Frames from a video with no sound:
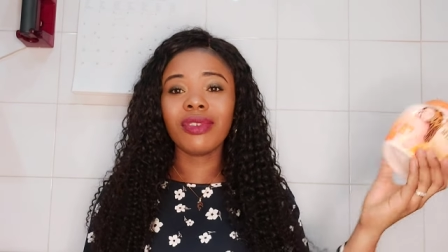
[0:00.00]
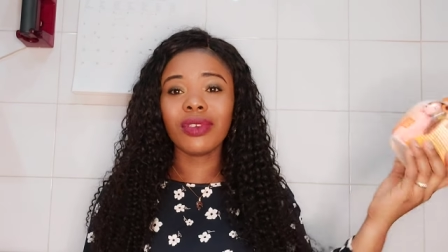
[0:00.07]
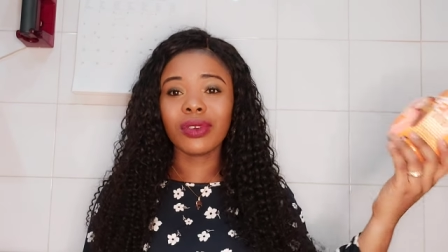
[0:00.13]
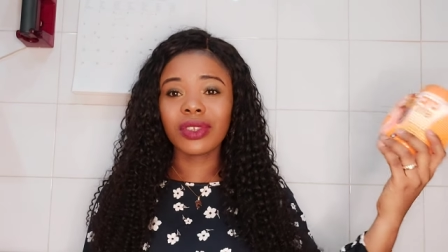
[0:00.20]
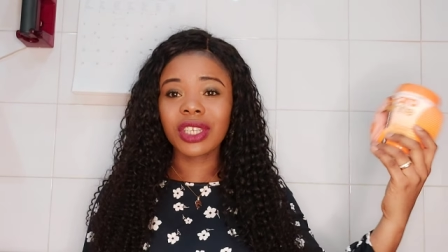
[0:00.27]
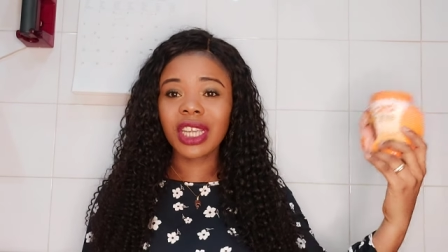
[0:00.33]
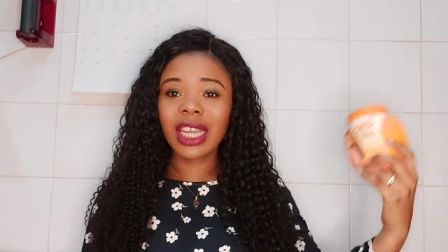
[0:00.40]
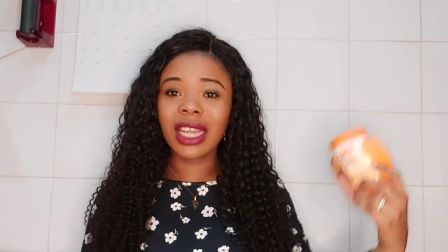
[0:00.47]

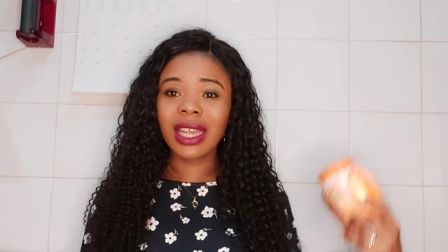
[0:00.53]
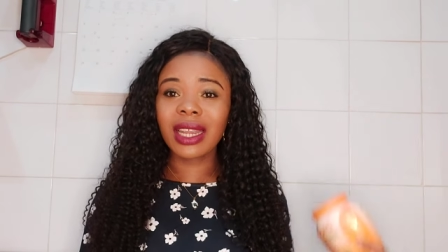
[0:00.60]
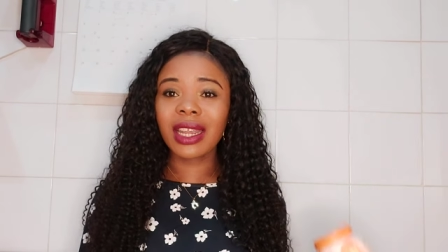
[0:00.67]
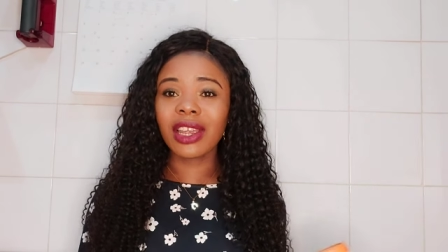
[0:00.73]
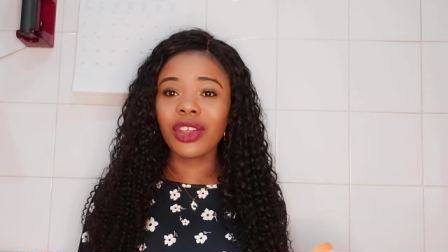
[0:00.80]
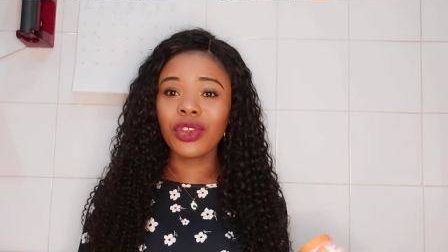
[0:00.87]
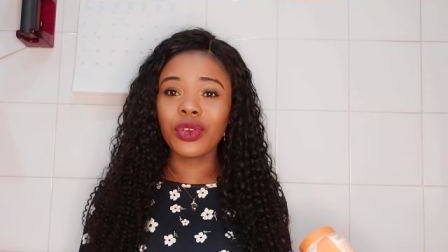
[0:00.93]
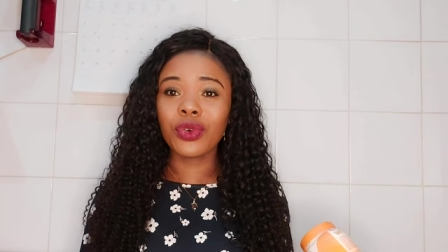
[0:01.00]
your skin
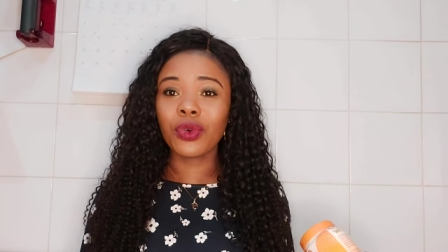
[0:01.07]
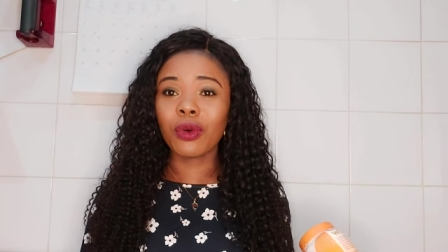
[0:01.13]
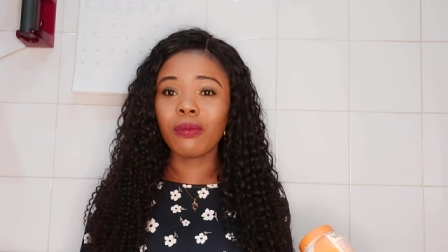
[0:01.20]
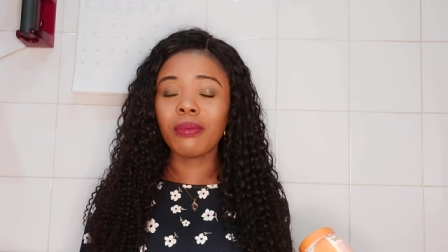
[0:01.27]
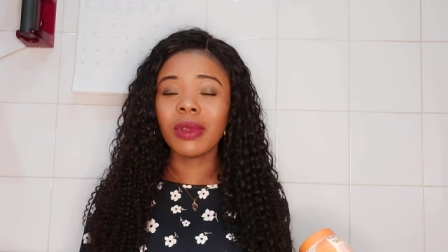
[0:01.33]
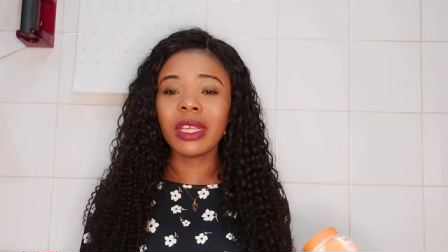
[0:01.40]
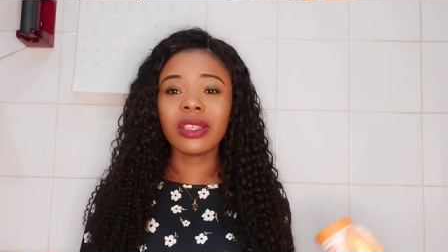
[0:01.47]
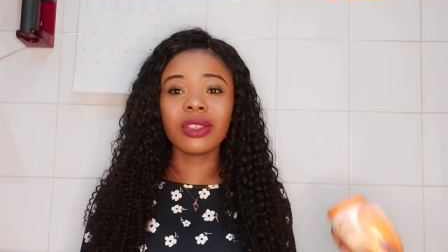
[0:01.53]
in
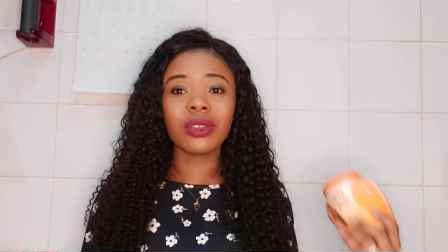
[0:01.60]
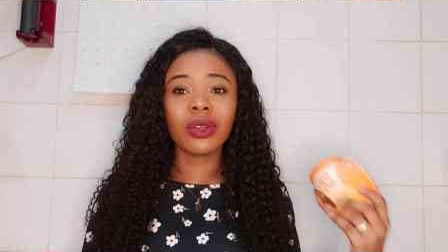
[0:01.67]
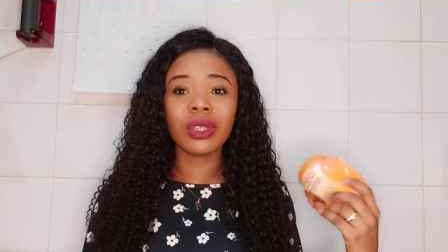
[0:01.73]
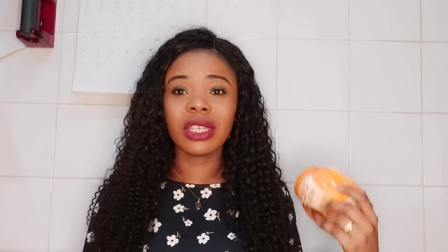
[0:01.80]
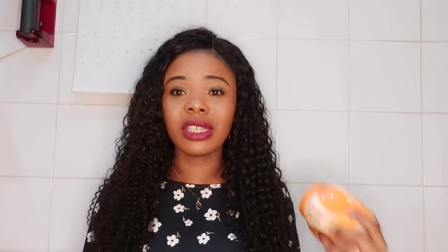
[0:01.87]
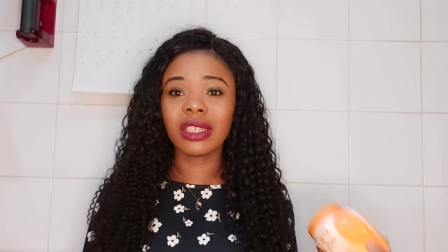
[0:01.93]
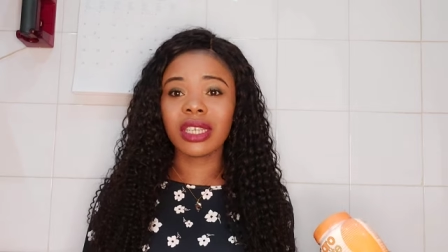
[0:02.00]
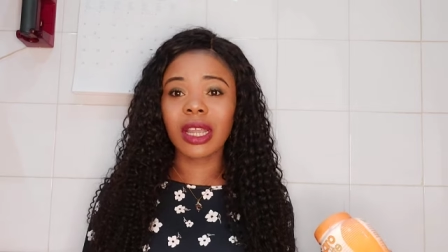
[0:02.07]
Europe is
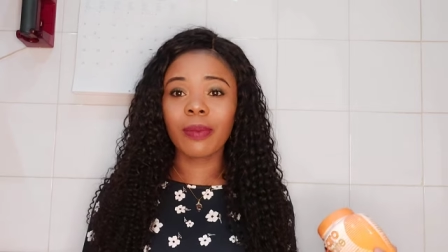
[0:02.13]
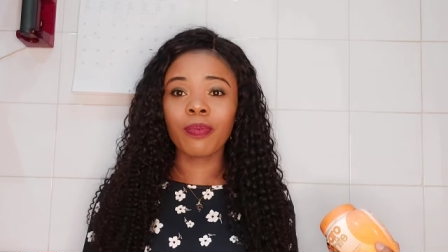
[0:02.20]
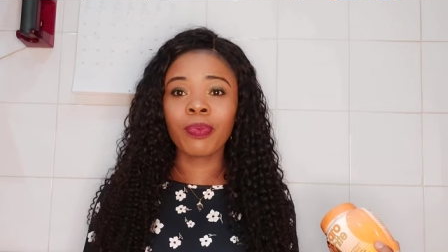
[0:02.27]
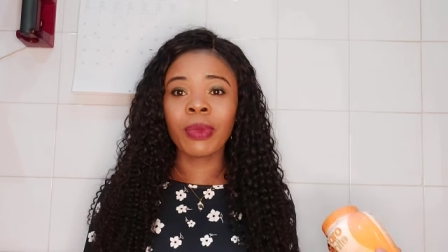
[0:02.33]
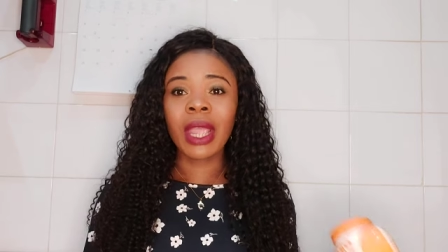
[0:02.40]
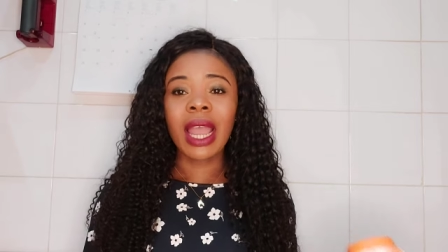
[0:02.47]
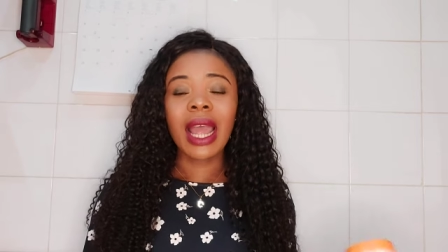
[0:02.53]
not the same.